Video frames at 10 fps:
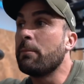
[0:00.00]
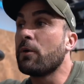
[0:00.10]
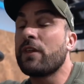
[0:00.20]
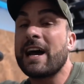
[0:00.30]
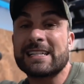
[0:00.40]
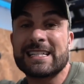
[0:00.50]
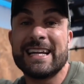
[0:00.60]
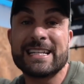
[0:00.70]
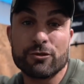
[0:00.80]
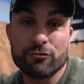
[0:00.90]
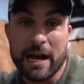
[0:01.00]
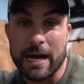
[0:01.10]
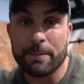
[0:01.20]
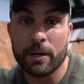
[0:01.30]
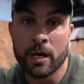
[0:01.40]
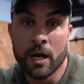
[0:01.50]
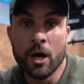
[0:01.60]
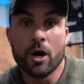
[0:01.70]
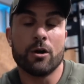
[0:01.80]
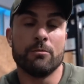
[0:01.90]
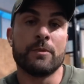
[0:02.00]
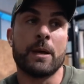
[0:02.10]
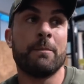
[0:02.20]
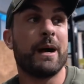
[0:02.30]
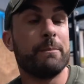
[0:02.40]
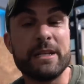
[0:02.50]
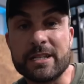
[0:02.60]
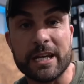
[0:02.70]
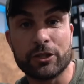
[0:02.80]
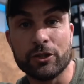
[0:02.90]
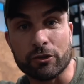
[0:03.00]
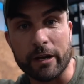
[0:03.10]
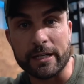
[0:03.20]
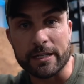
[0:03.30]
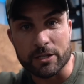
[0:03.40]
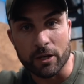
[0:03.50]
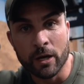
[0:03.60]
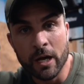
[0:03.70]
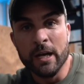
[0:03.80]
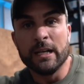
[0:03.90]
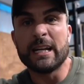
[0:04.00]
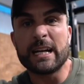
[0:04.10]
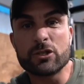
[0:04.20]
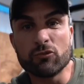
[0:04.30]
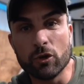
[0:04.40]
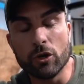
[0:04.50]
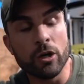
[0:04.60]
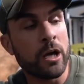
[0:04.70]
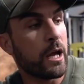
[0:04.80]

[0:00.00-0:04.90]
But that is a wrap on my midsection training. So nice and raw.